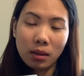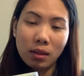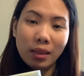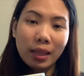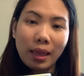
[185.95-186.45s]

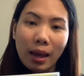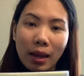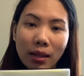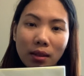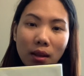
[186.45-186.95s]
the
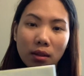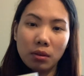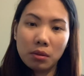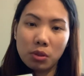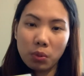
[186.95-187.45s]
date, and
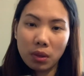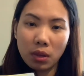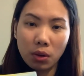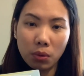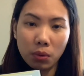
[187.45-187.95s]
who's with
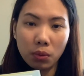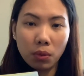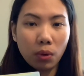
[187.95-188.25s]
you